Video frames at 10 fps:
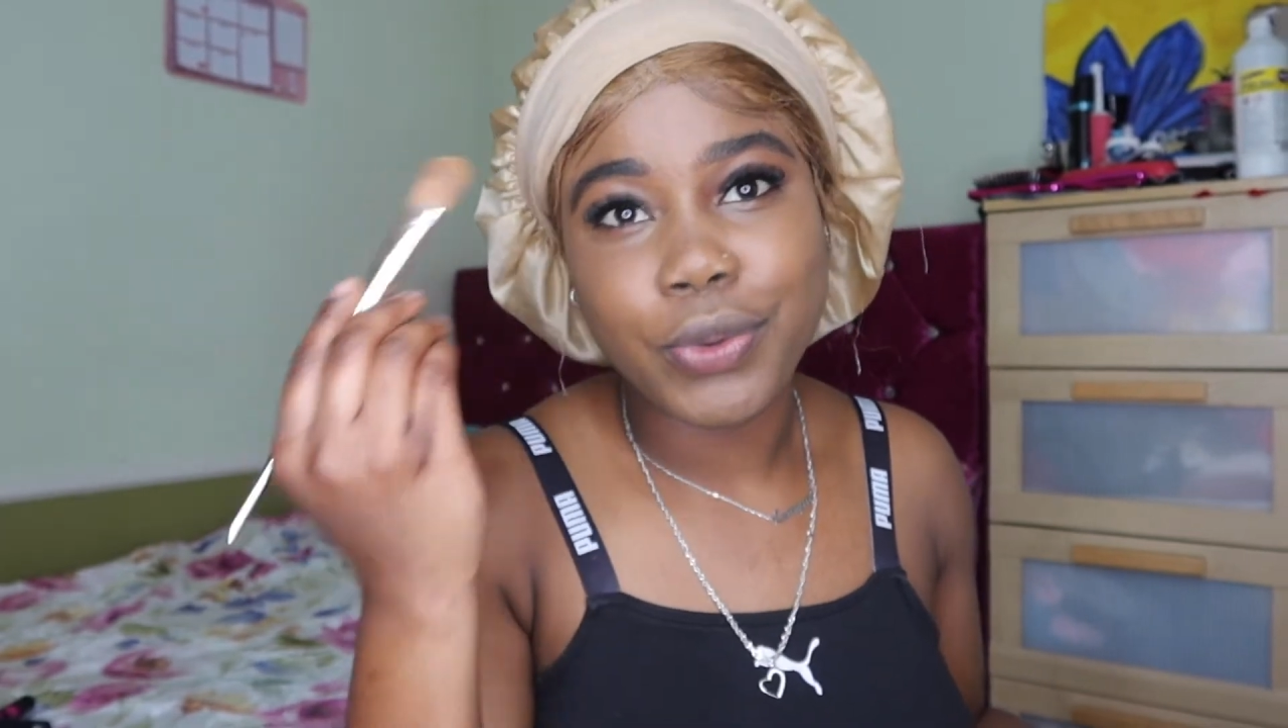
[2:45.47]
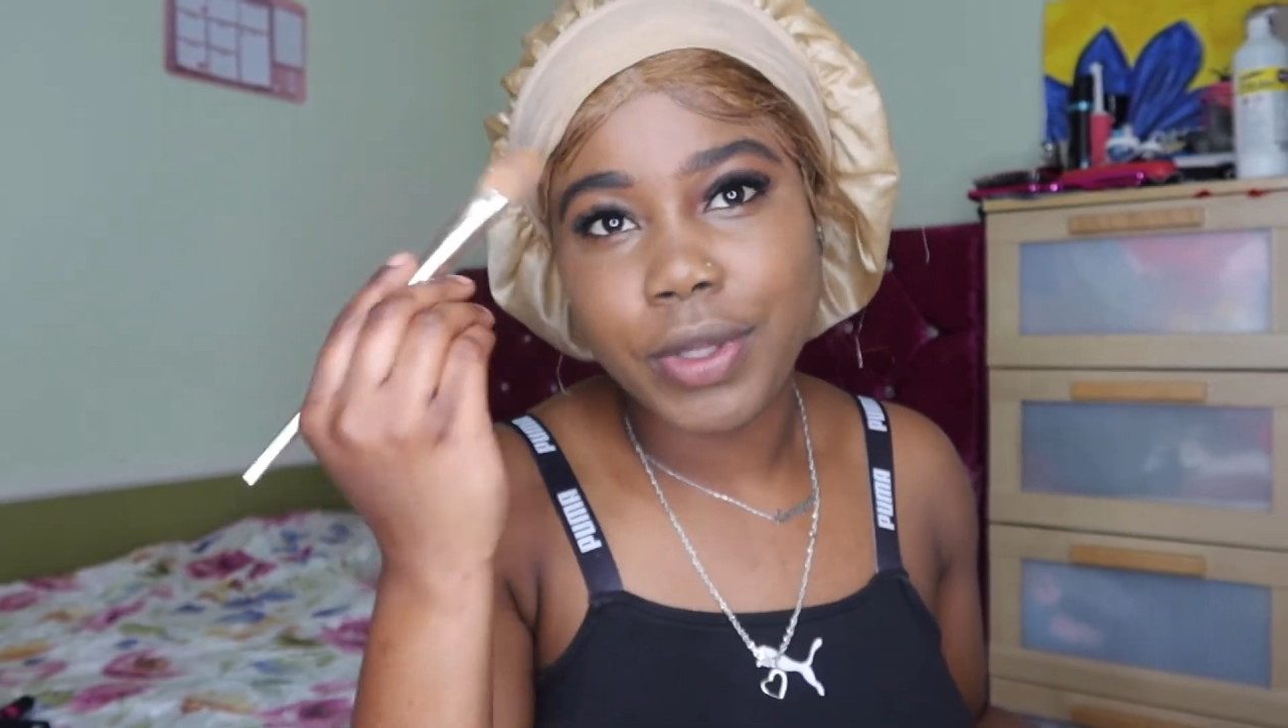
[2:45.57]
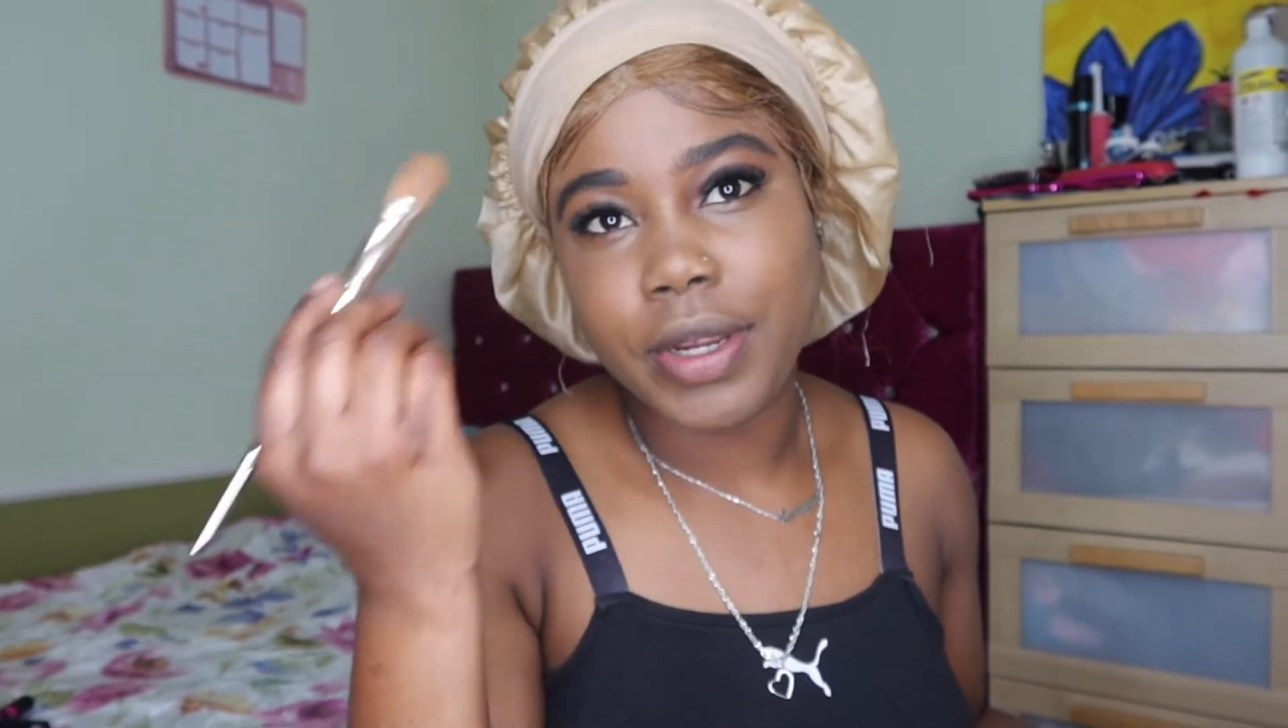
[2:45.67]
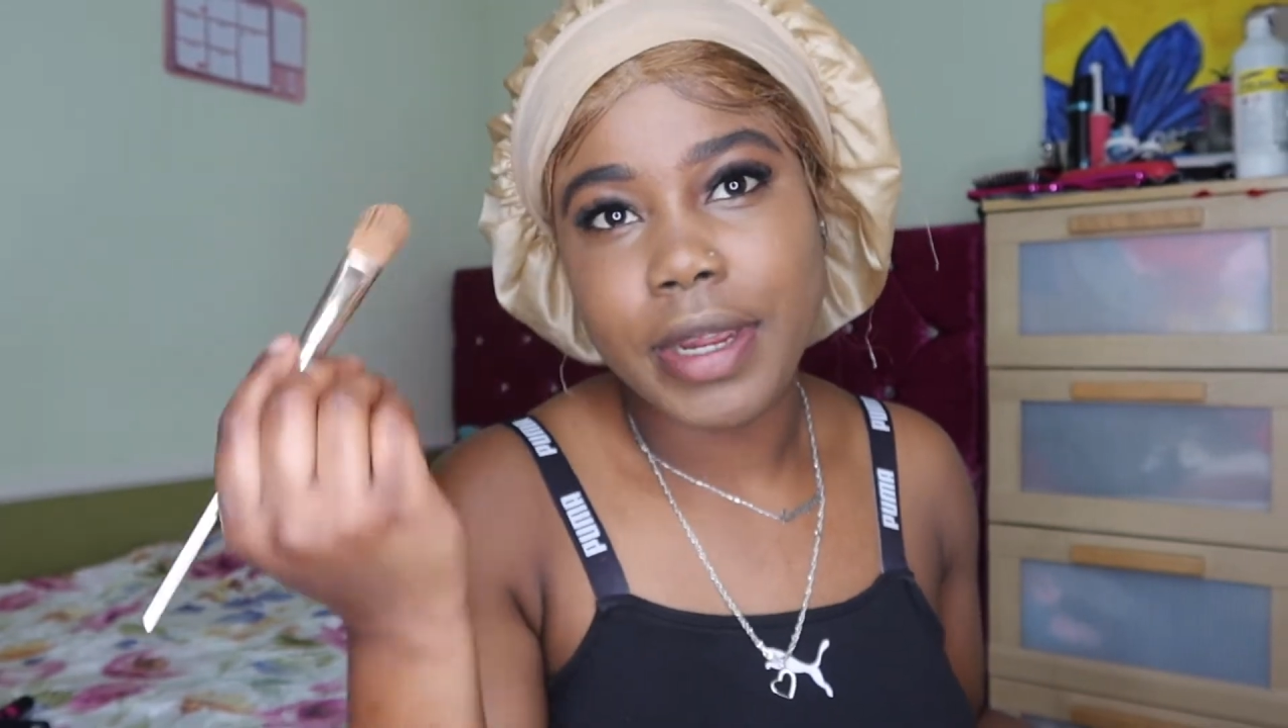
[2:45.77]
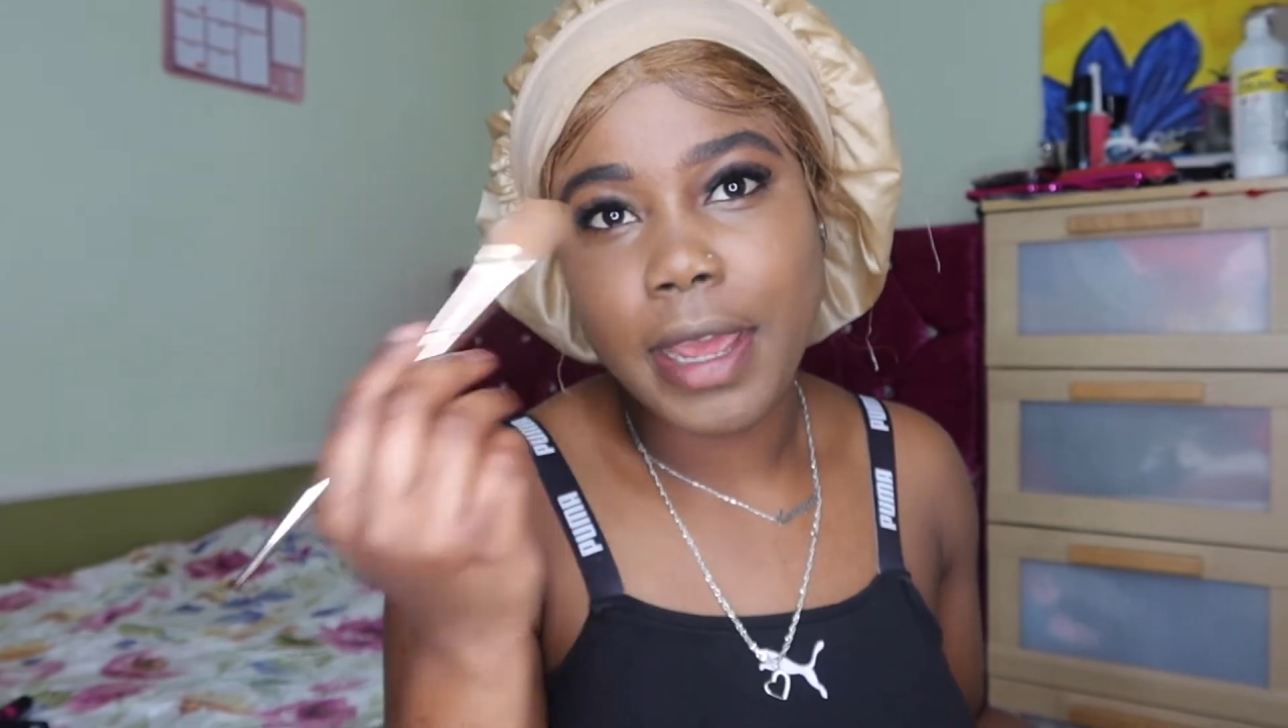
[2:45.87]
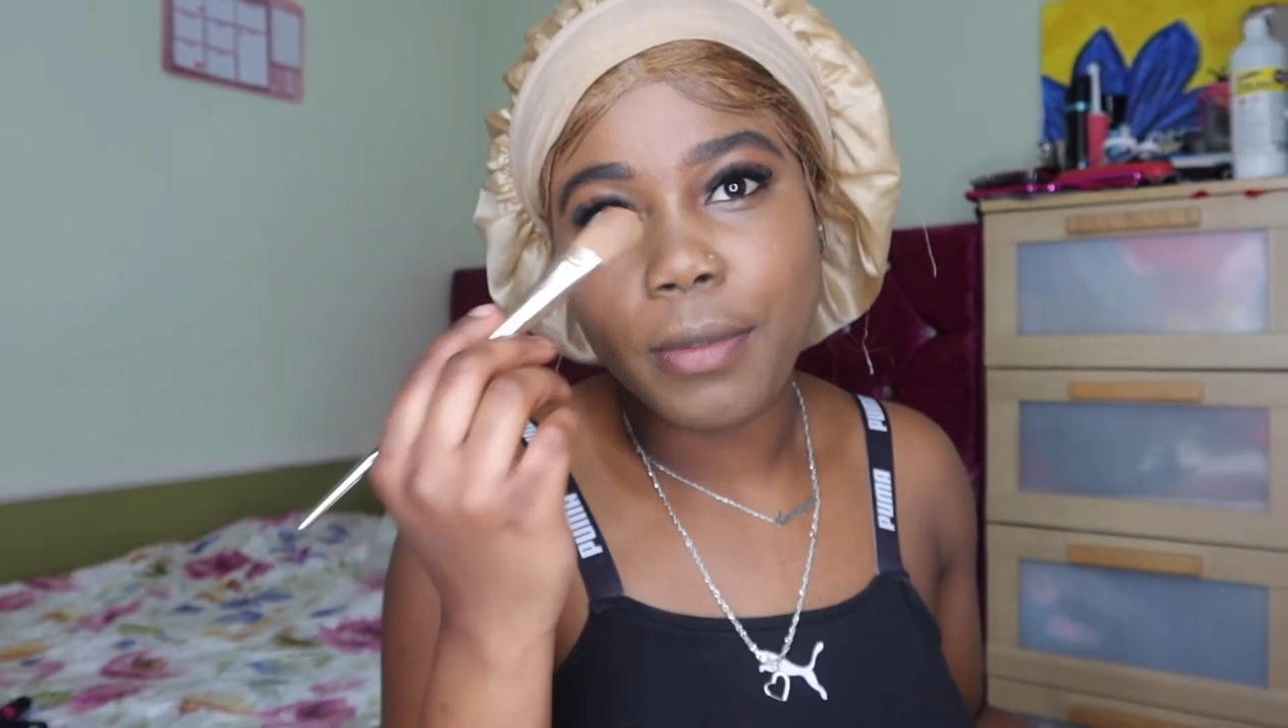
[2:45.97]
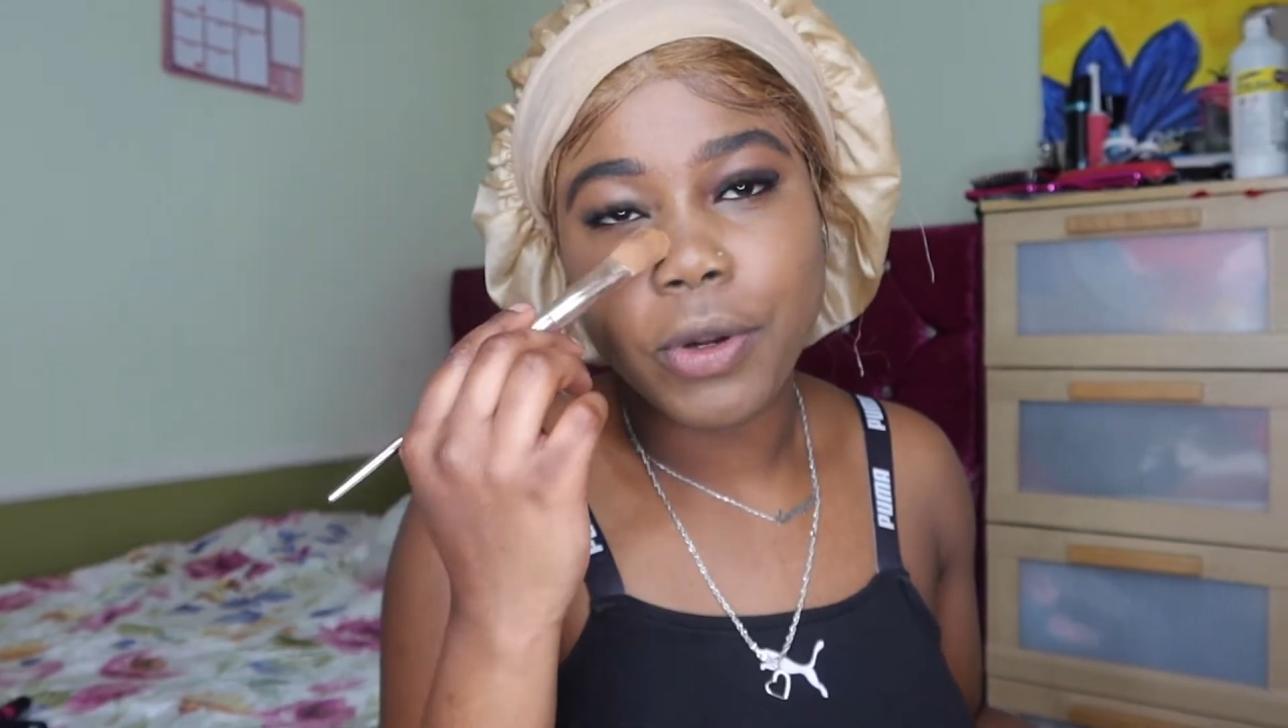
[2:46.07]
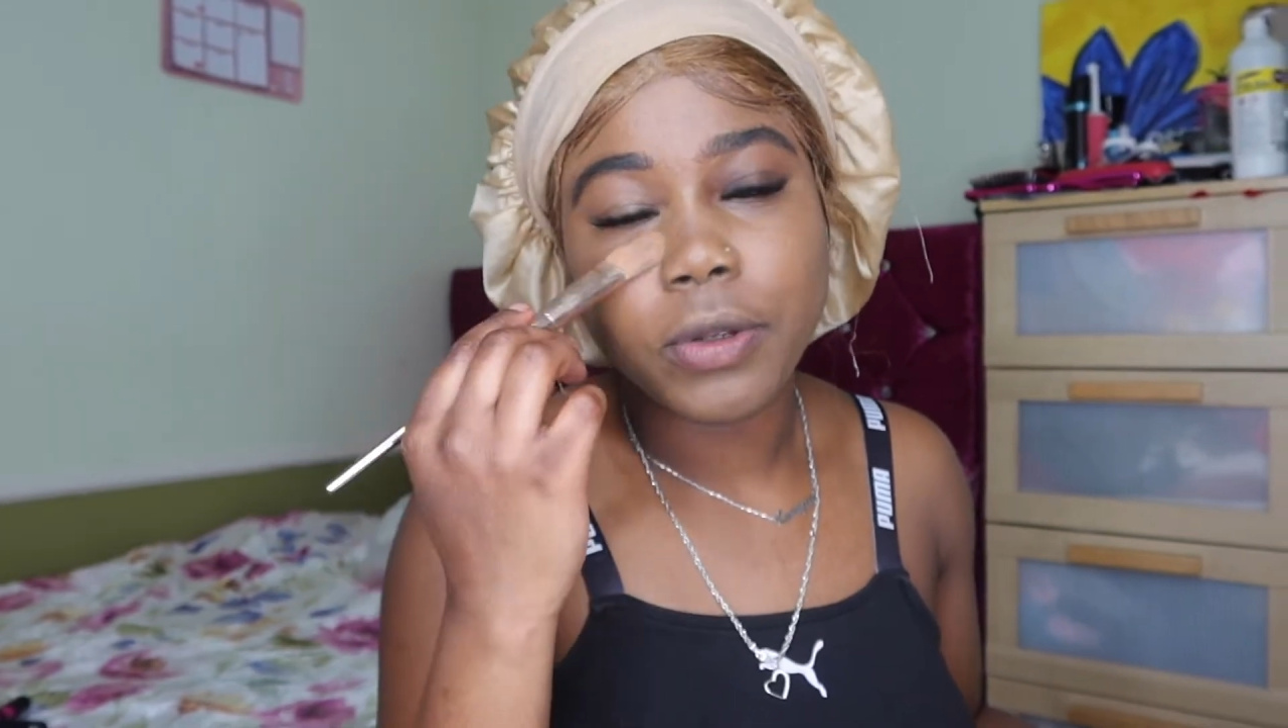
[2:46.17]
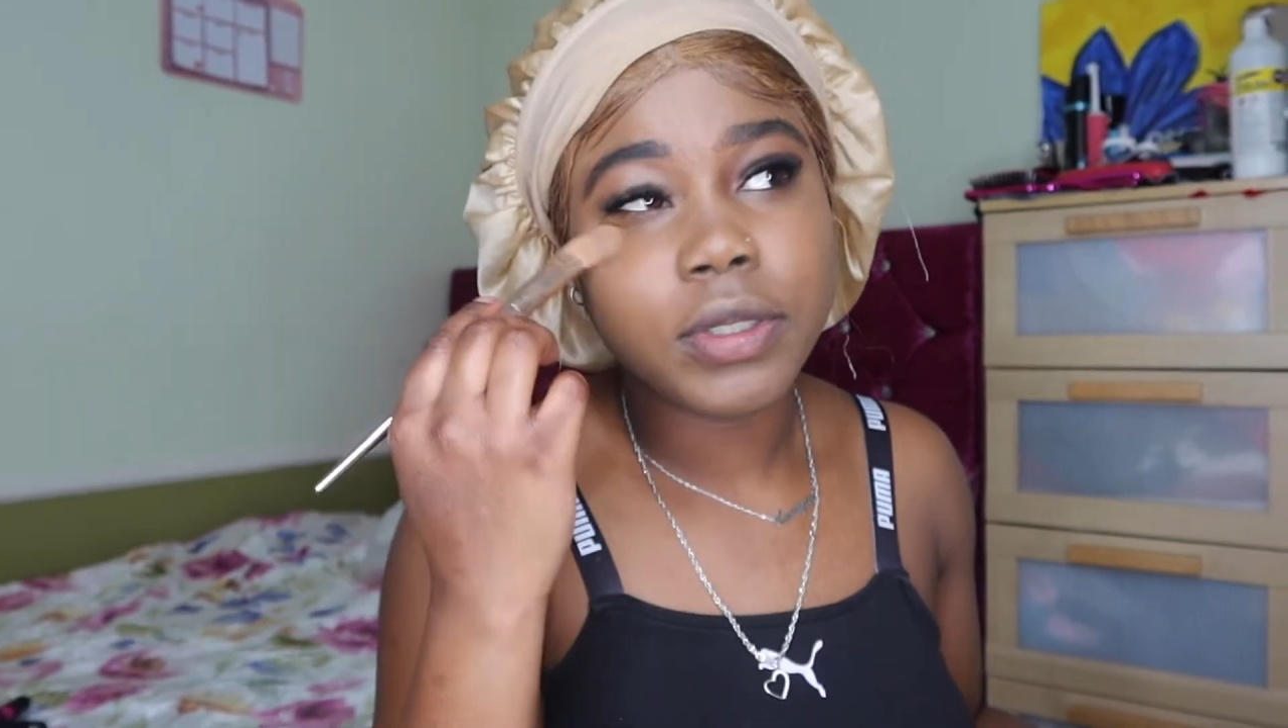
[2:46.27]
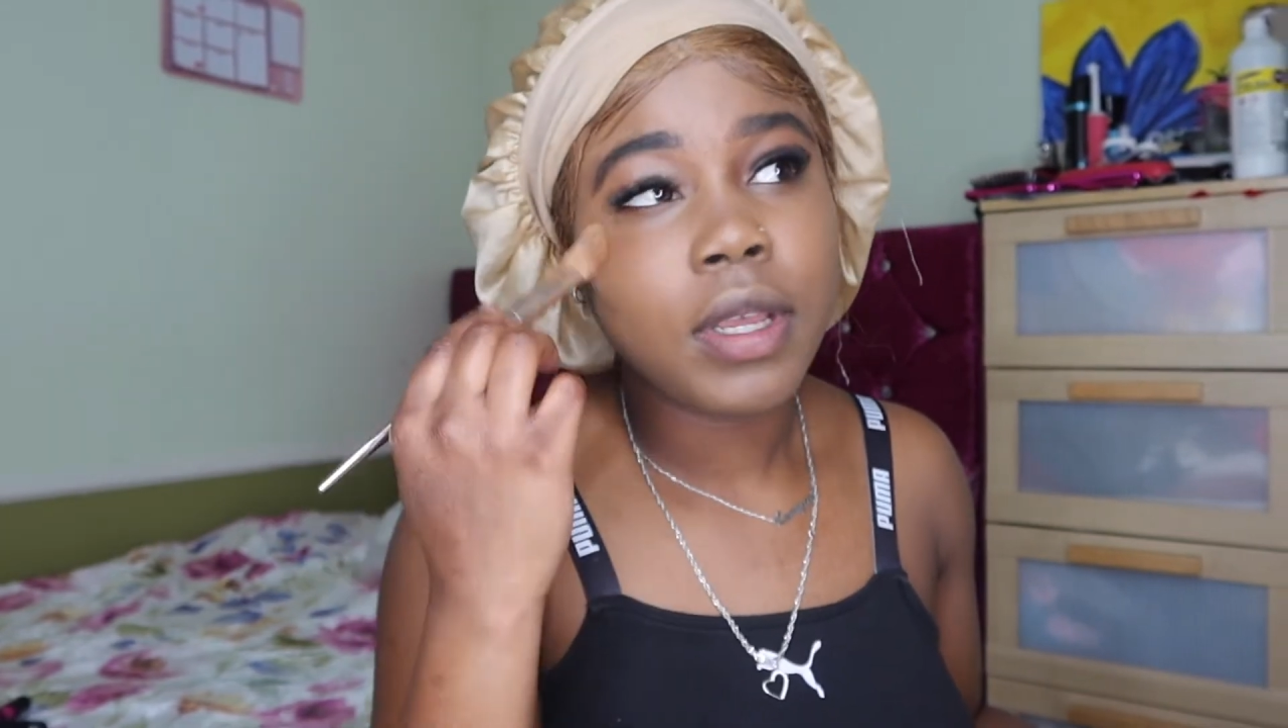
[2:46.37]
their
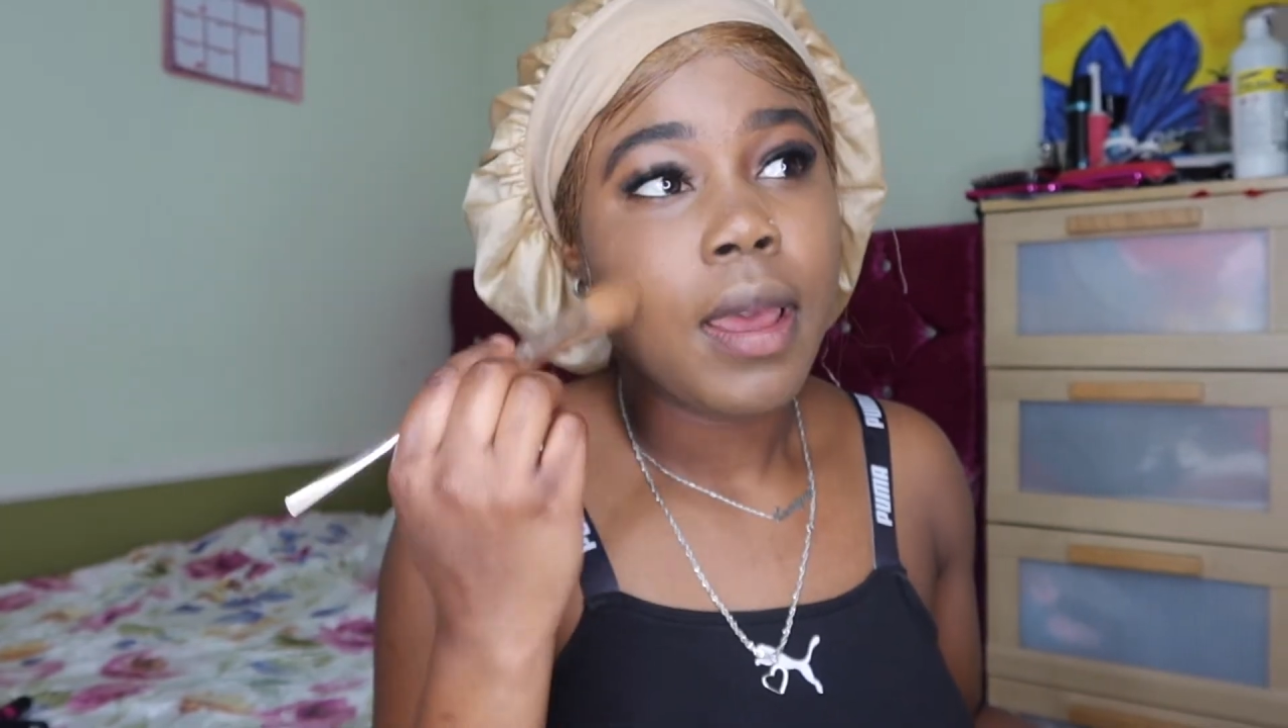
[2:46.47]
eyebrows.